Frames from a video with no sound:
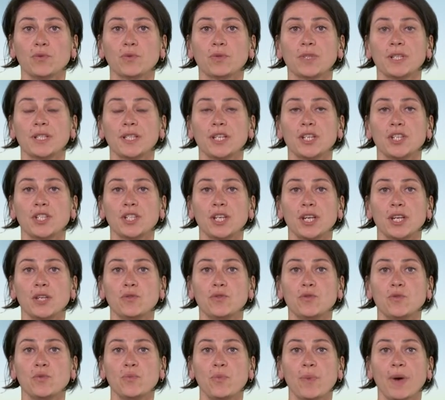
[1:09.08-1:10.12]
is
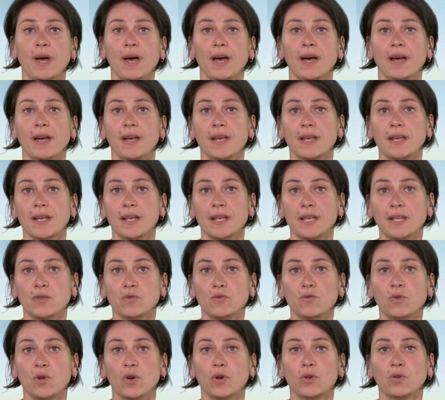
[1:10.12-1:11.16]
often addressed
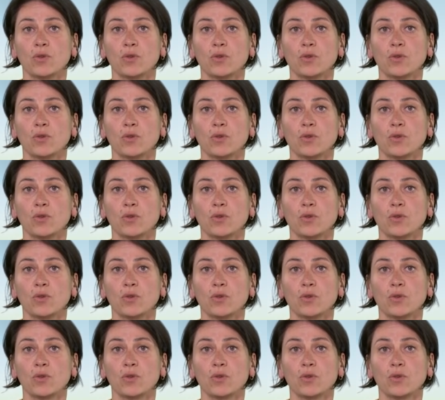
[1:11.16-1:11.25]
from